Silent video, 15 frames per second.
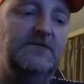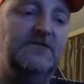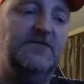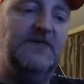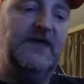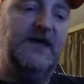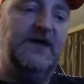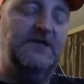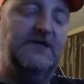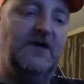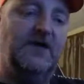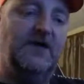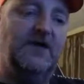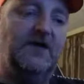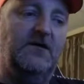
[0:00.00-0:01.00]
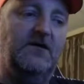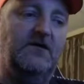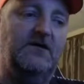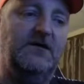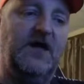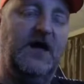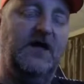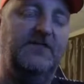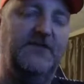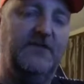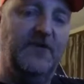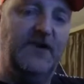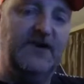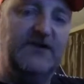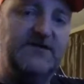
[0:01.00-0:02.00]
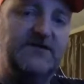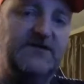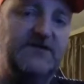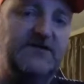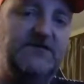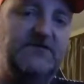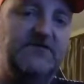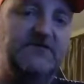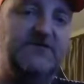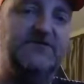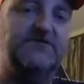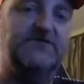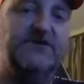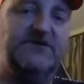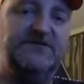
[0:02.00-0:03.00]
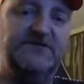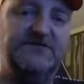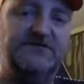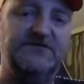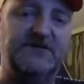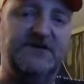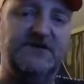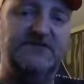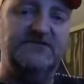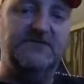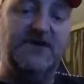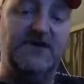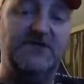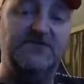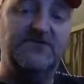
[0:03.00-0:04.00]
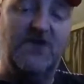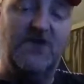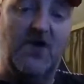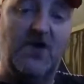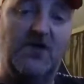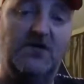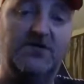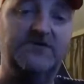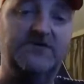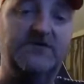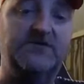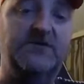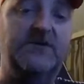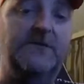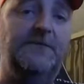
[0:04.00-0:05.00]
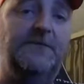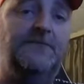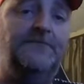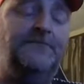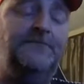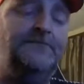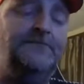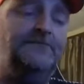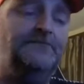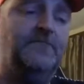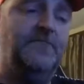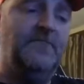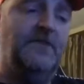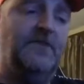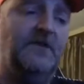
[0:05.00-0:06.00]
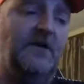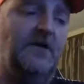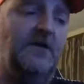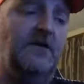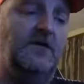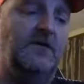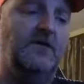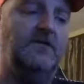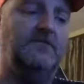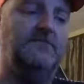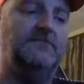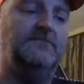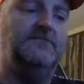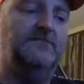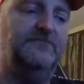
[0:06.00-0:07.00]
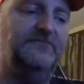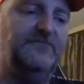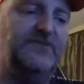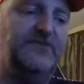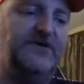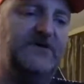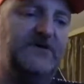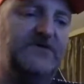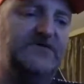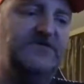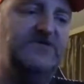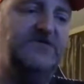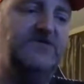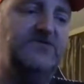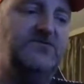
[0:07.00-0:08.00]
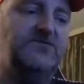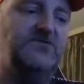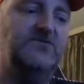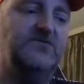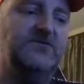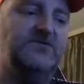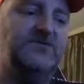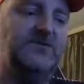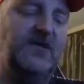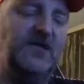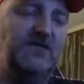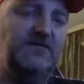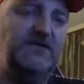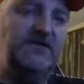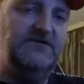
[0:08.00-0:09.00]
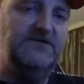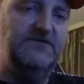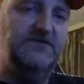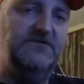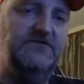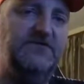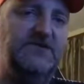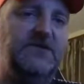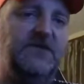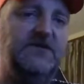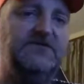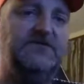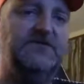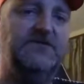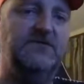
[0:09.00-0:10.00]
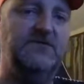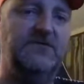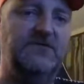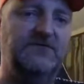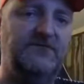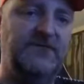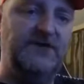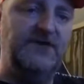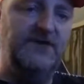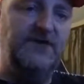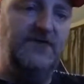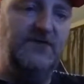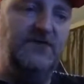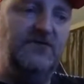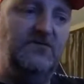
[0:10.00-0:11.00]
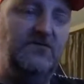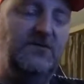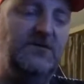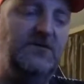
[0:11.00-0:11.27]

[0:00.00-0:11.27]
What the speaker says: that are copyrighted restrictions on songs, but to resolve an issue that has to do with a video,